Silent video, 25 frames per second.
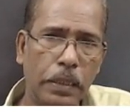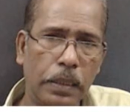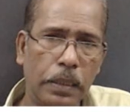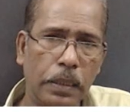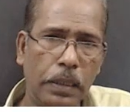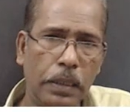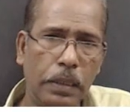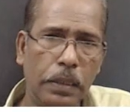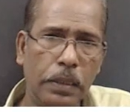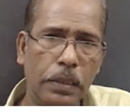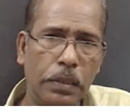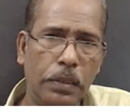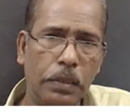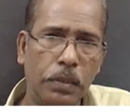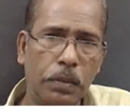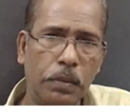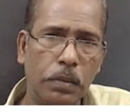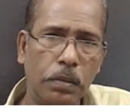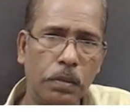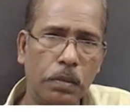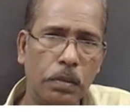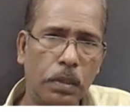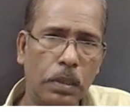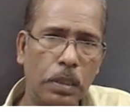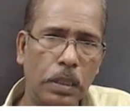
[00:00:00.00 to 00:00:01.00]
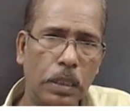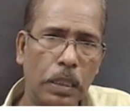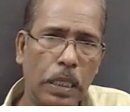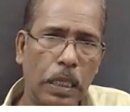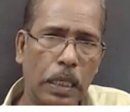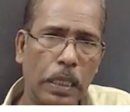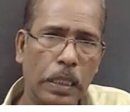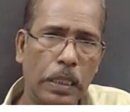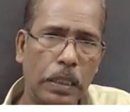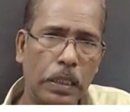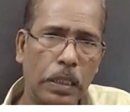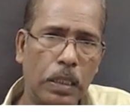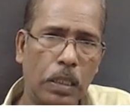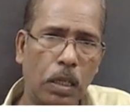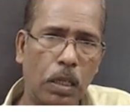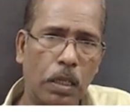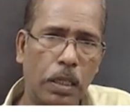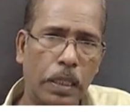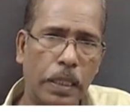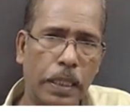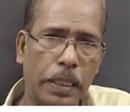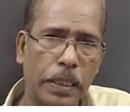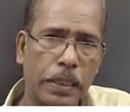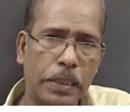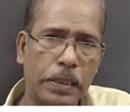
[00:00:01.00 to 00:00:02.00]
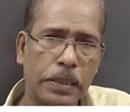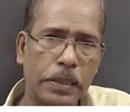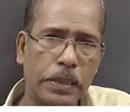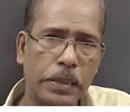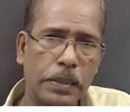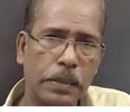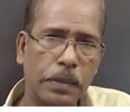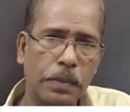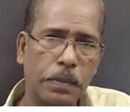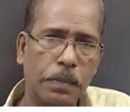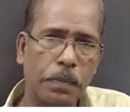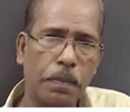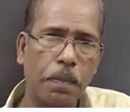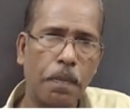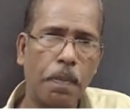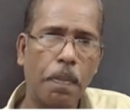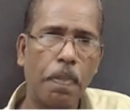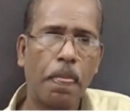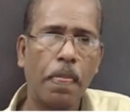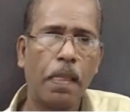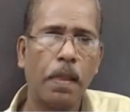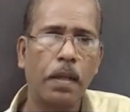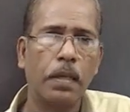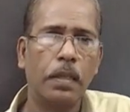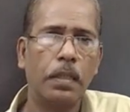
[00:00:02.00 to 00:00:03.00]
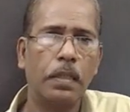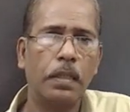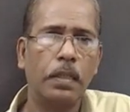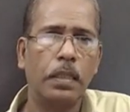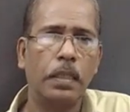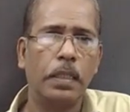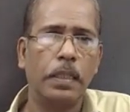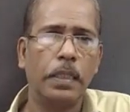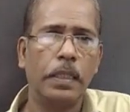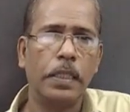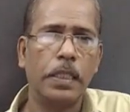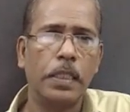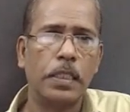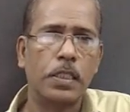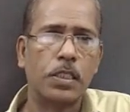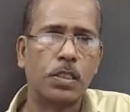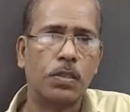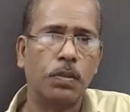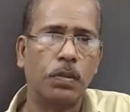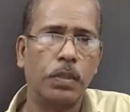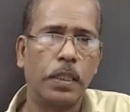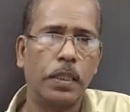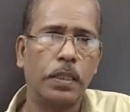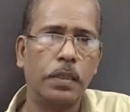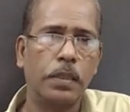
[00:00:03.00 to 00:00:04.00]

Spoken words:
into and cot x. Dear student,